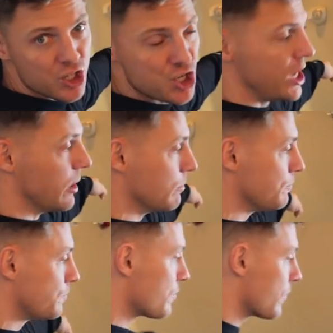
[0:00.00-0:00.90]
the gym.
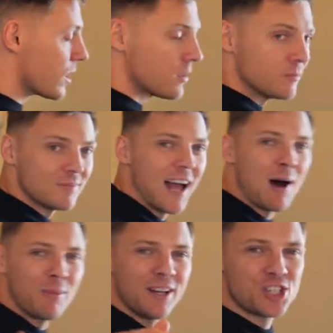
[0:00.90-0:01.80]

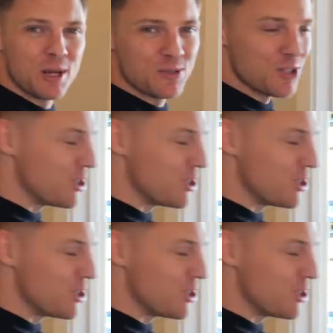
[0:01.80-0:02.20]
How many gyms do